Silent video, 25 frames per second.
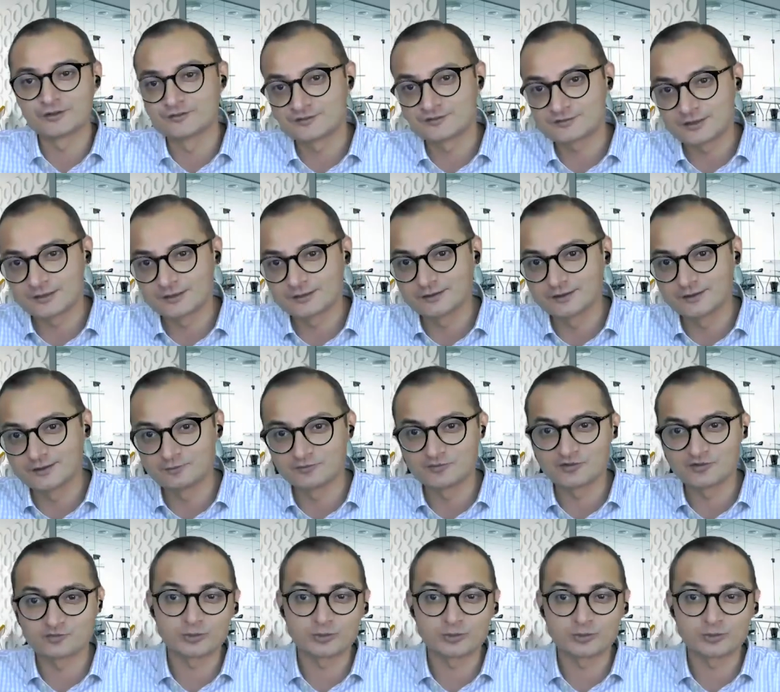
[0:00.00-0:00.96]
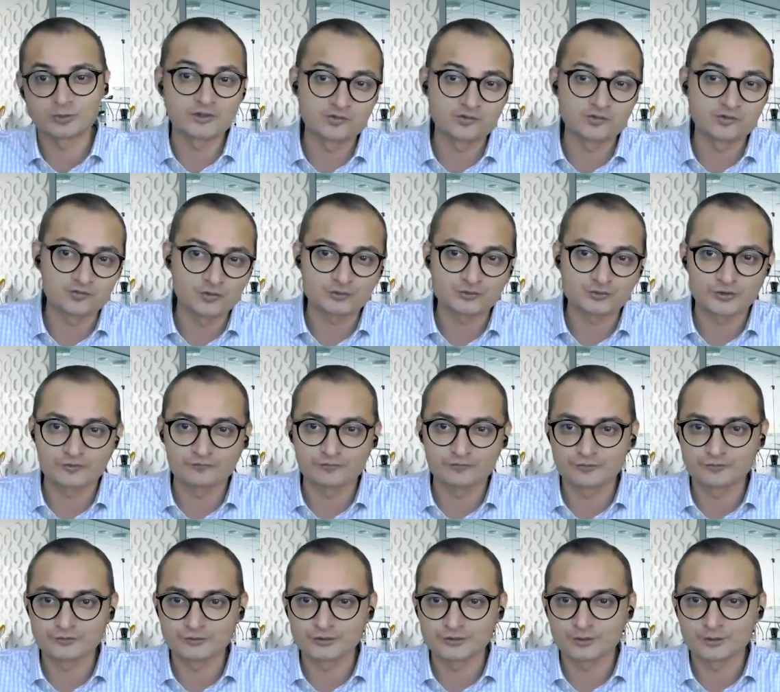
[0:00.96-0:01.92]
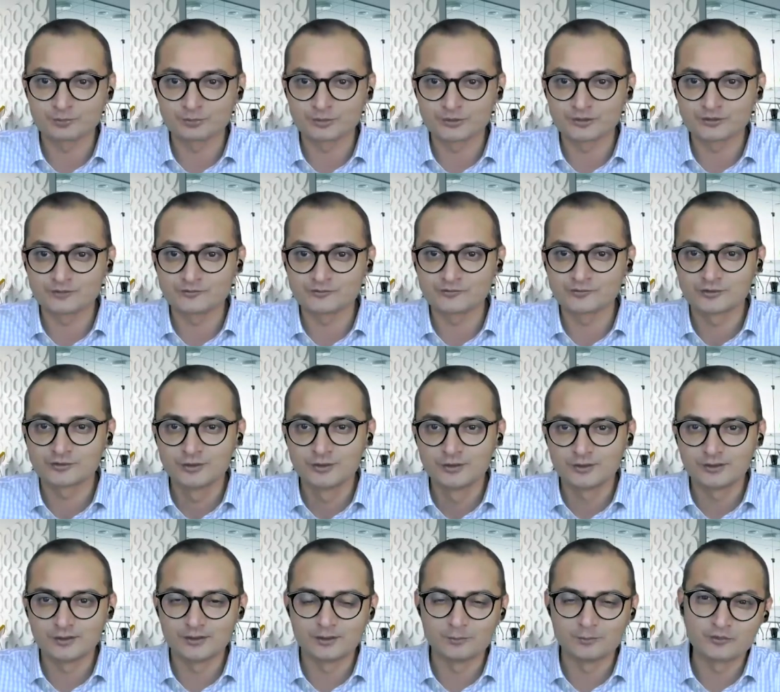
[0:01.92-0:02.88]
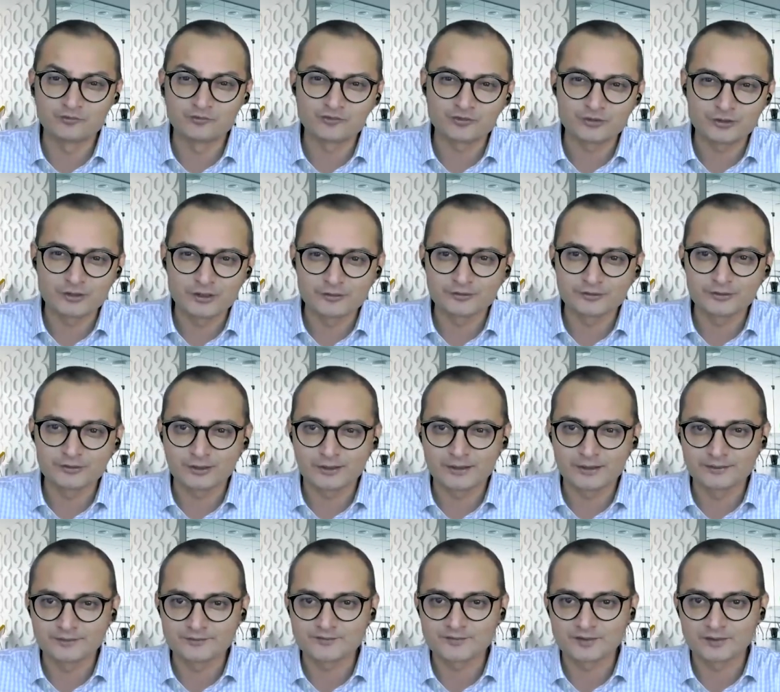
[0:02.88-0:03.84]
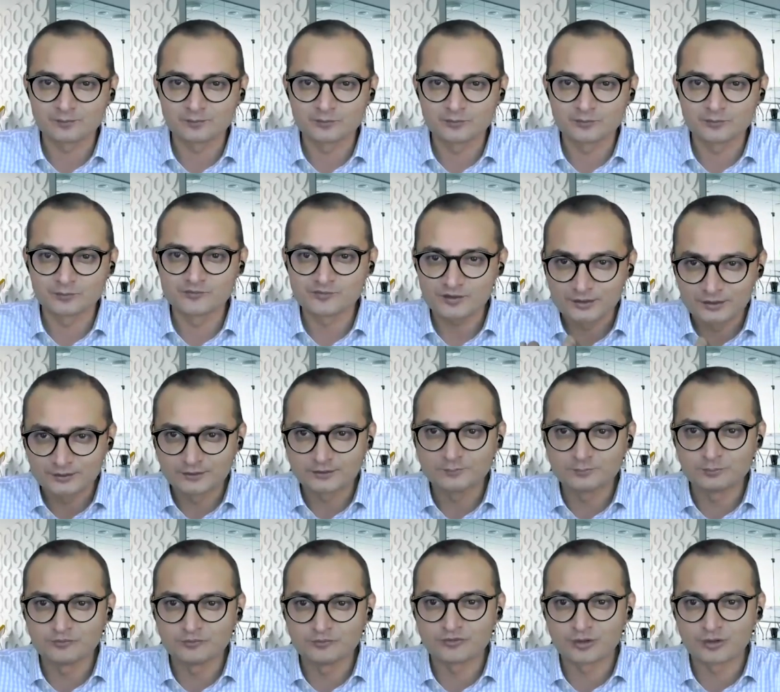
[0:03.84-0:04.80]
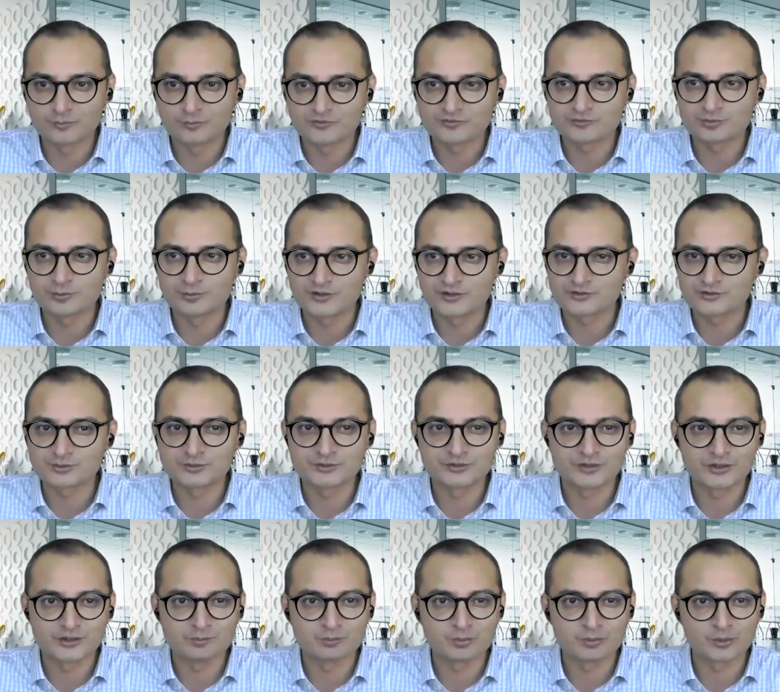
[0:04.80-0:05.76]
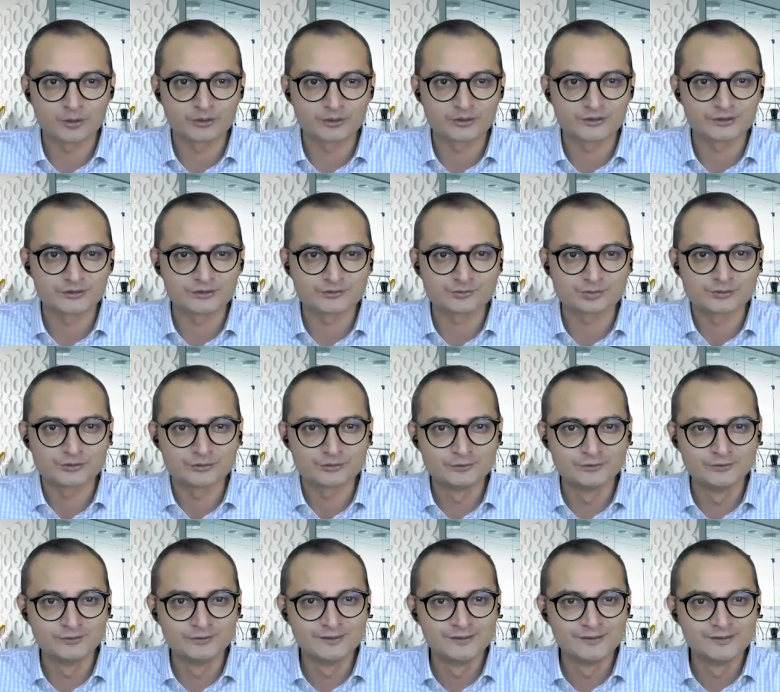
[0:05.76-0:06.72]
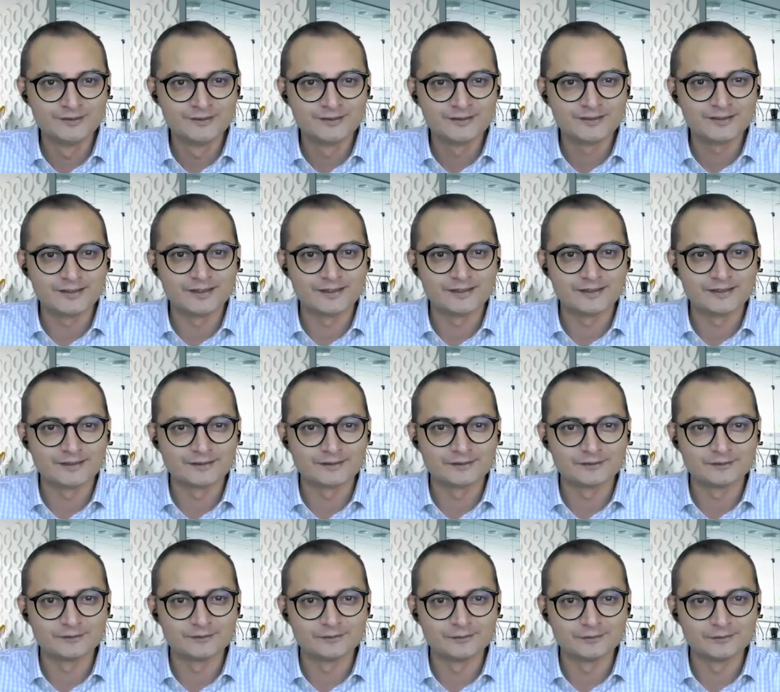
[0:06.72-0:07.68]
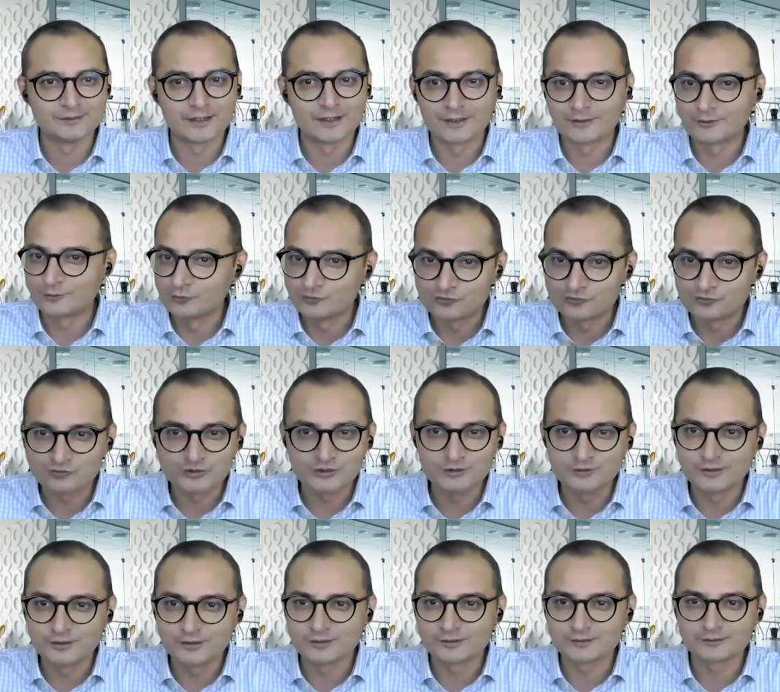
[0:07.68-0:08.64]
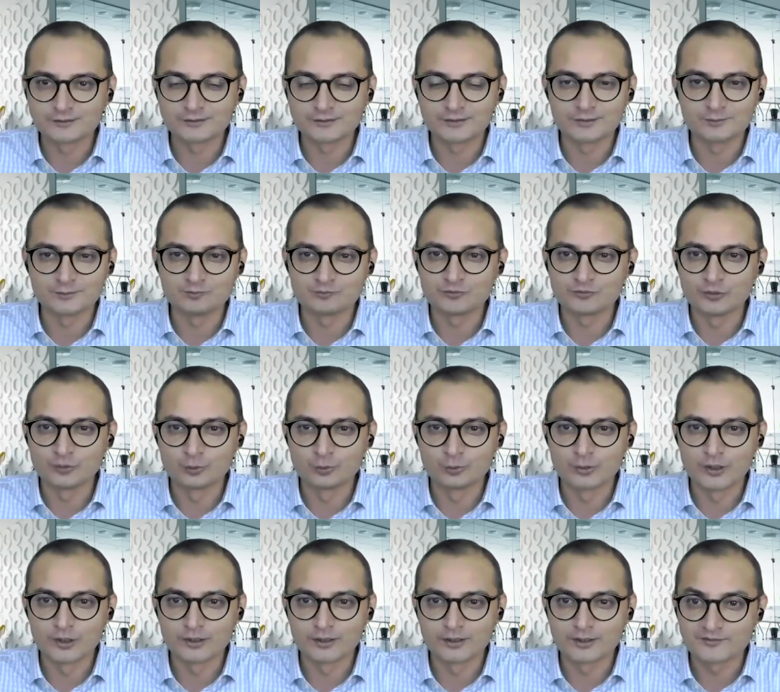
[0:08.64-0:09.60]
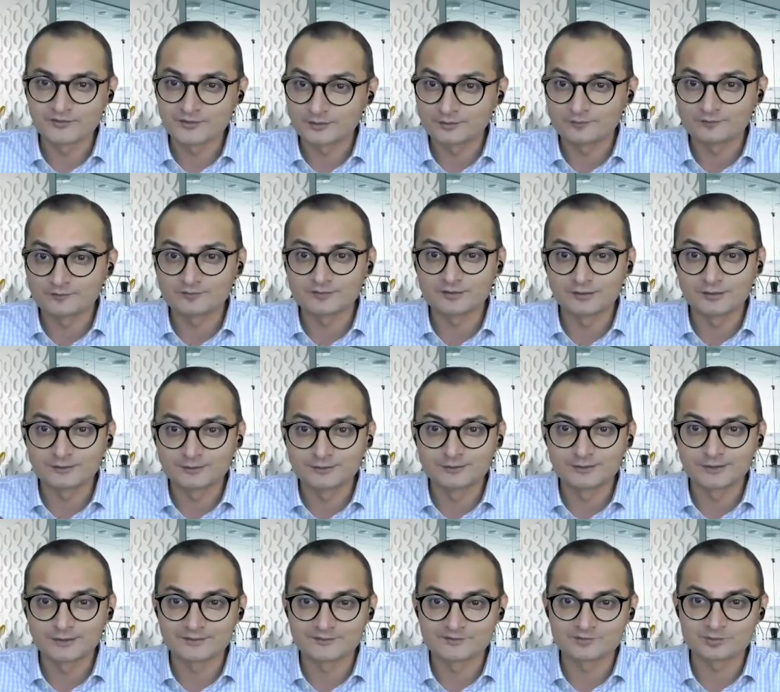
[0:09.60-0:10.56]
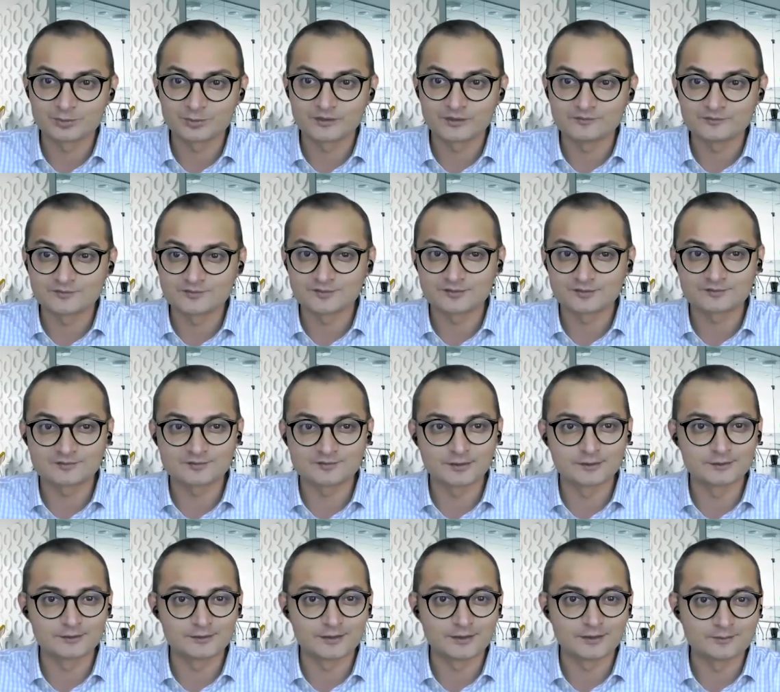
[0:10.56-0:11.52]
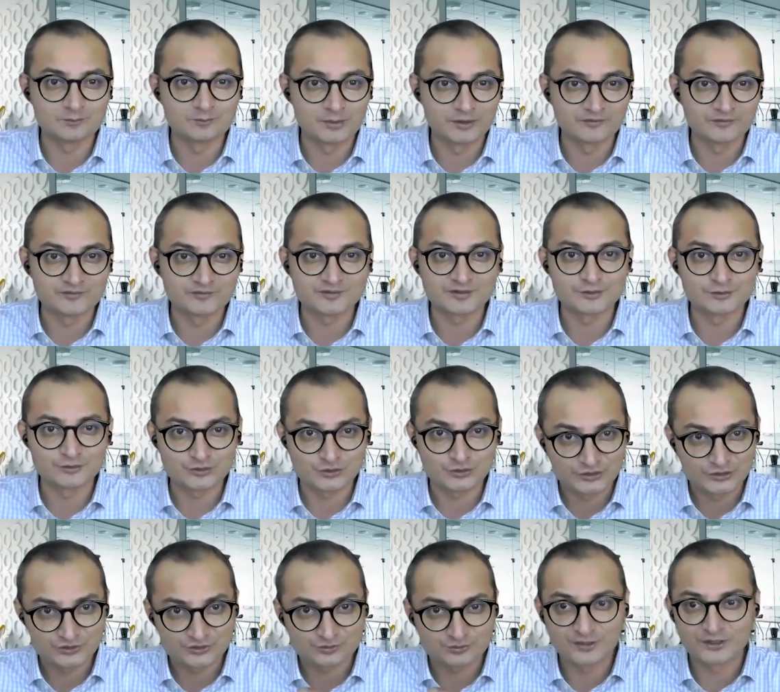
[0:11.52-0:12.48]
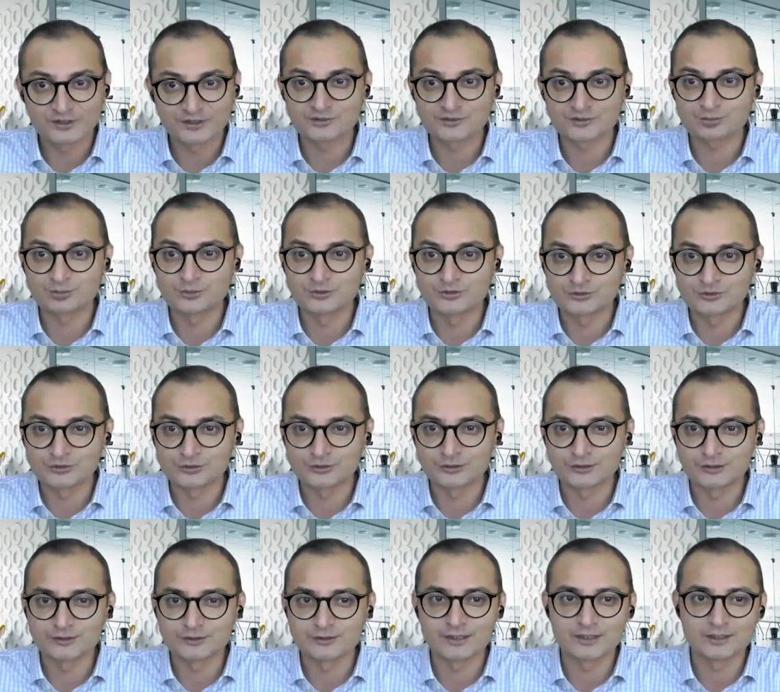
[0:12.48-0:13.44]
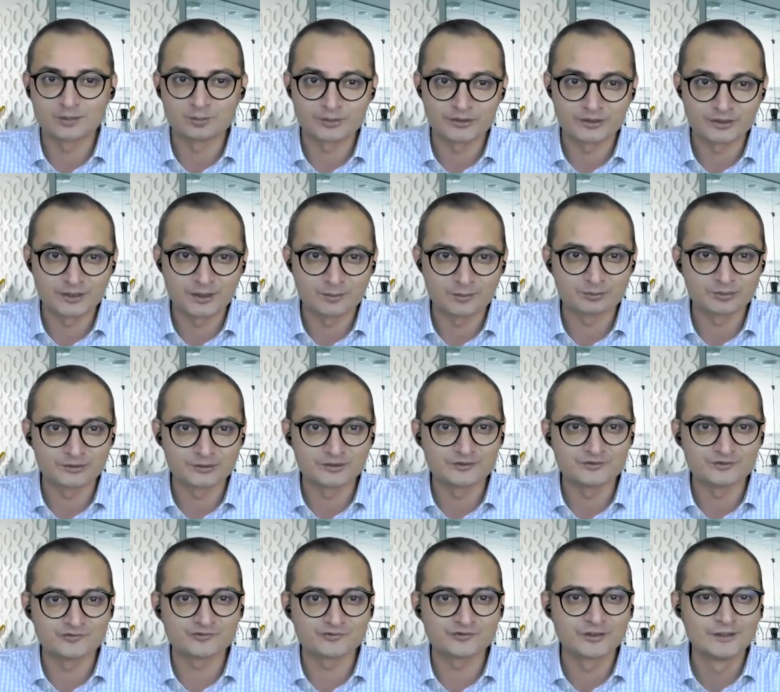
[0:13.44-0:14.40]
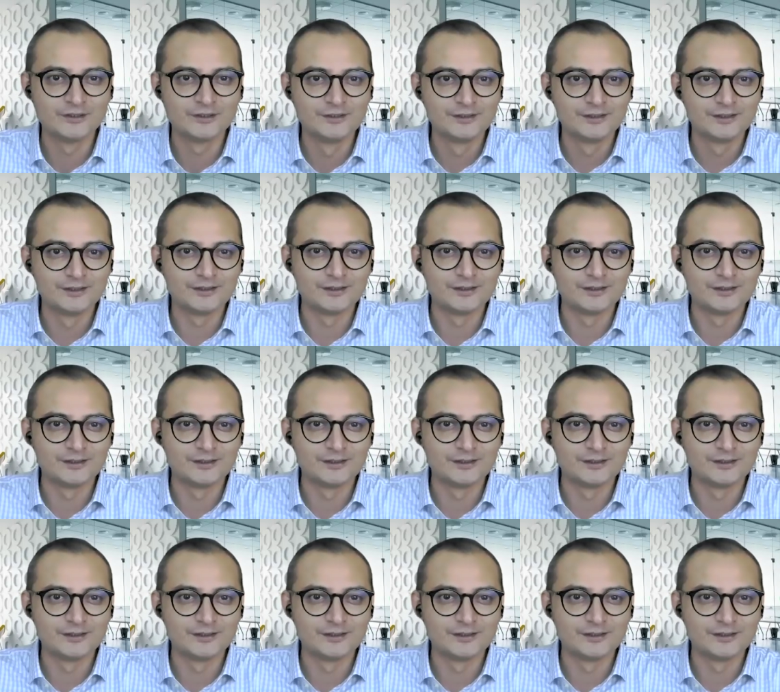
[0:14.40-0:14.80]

funded startups as well as Fortune 500 companies, about 300 client assignments in performance management and employee engagement and uh, i could see that um, you know while as a consultant i'd spent six eight ten months in a change management journey helping companies